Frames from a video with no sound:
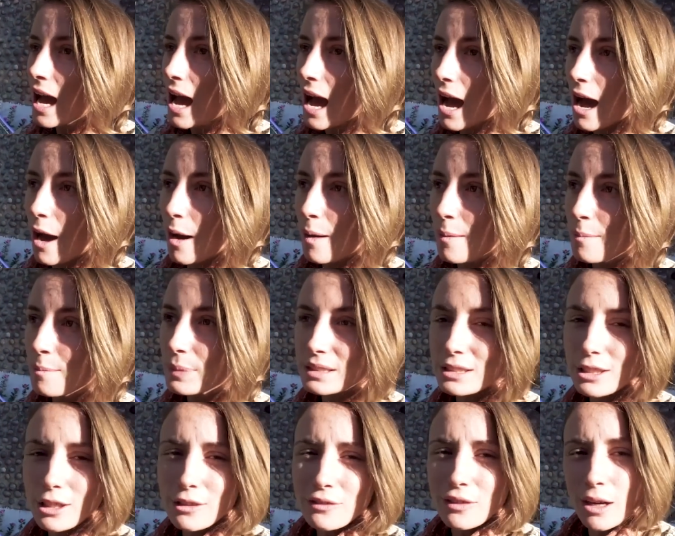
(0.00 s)
um,
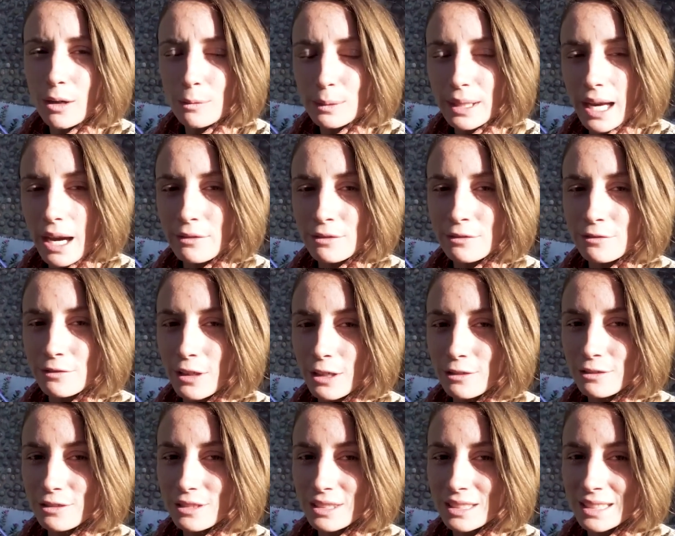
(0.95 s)
but so far we haven't
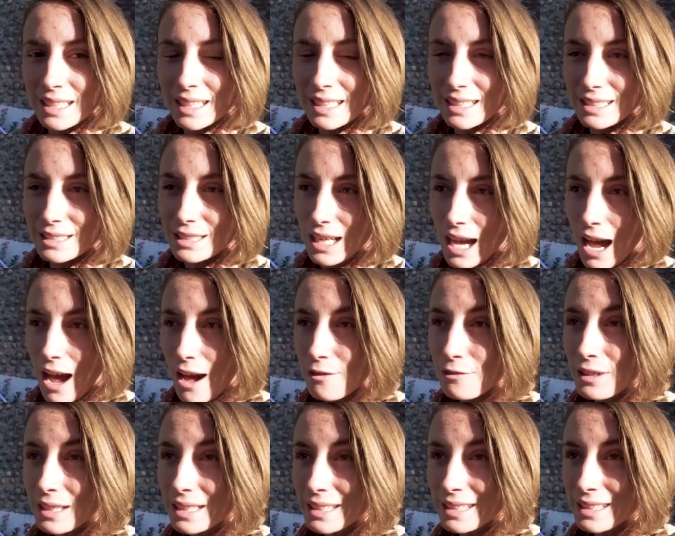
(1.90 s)
felt the need to
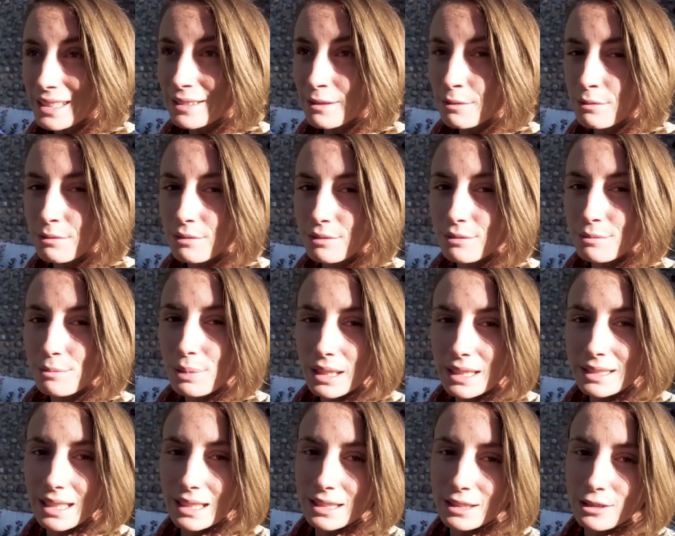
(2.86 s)
have any
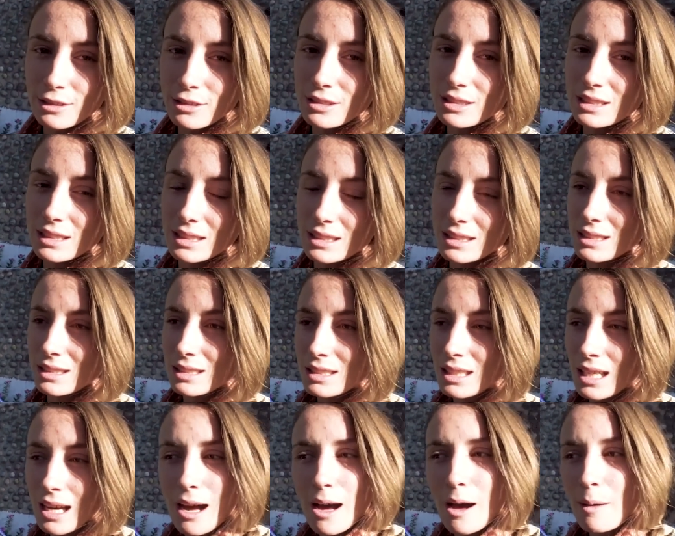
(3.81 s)
police escorts
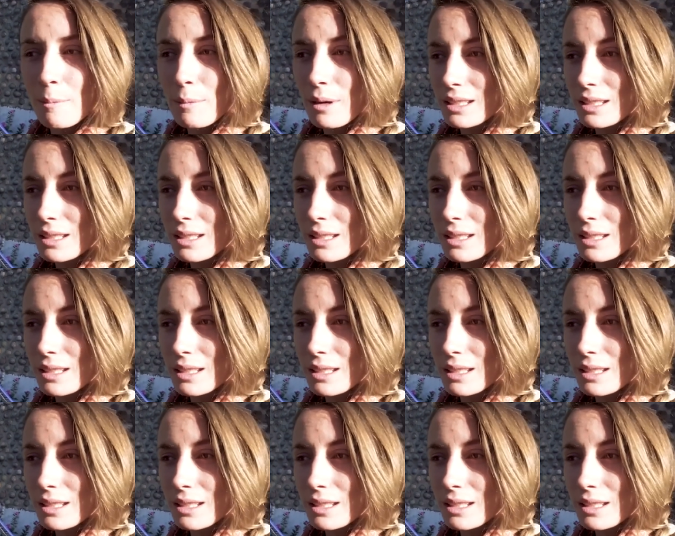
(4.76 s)
it's um,